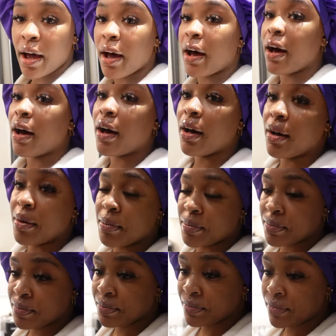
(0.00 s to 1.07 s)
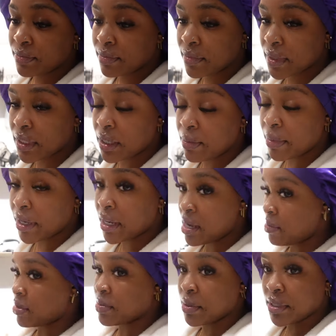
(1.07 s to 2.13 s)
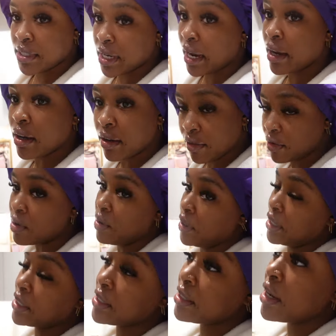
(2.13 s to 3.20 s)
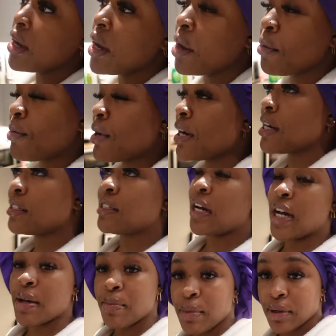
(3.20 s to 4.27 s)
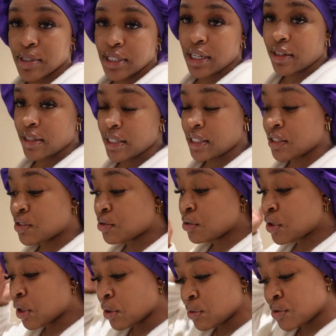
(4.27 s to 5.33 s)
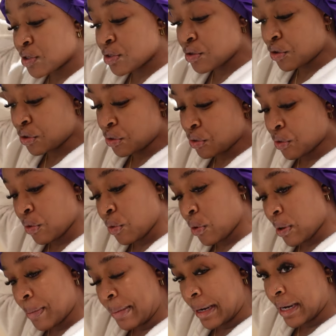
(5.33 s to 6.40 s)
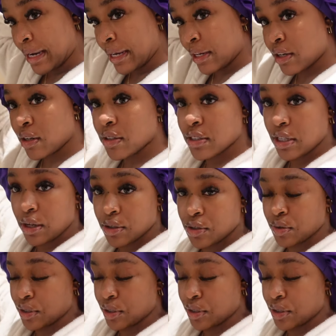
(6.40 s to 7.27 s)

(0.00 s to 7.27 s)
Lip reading: My camera's about to die, of course, but I'm about to get ready to go to my girl's house.